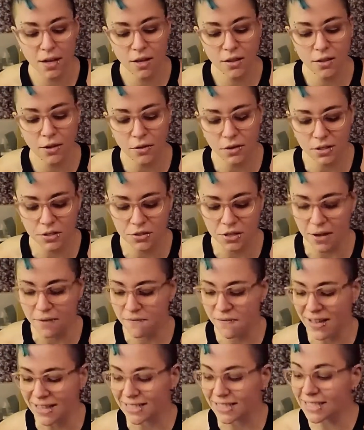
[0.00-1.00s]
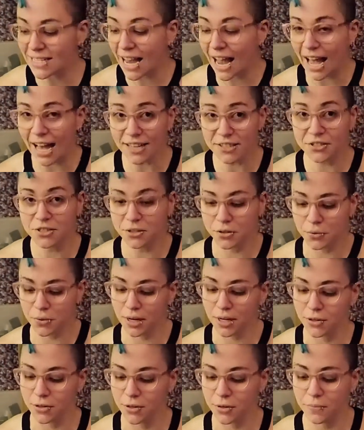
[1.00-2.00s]
there is a fantastic
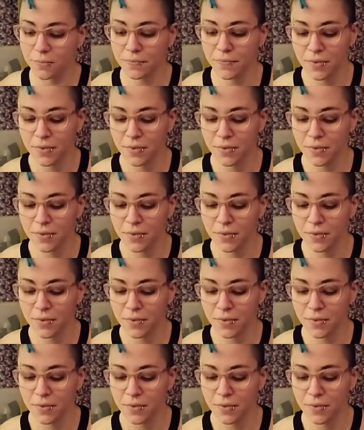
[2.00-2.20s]
writer